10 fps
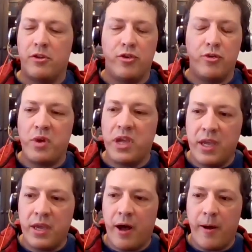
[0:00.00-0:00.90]
Do
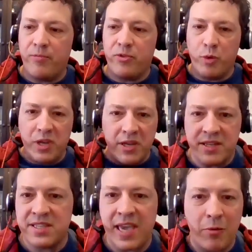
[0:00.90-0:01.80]
we
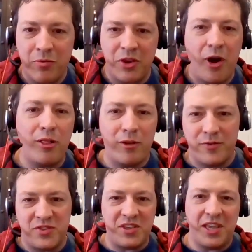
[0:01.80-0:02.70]
discount the
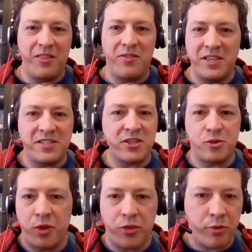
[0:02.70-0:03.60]
olives in the
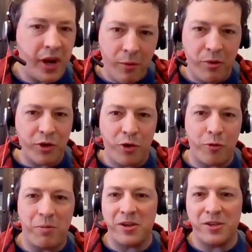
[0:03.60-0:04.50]
613 area
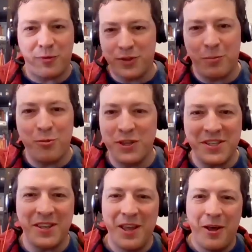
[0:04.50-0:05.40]
code because for some
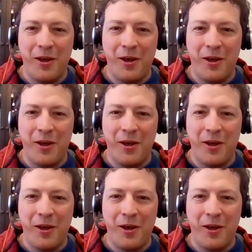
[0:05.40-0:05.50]
reason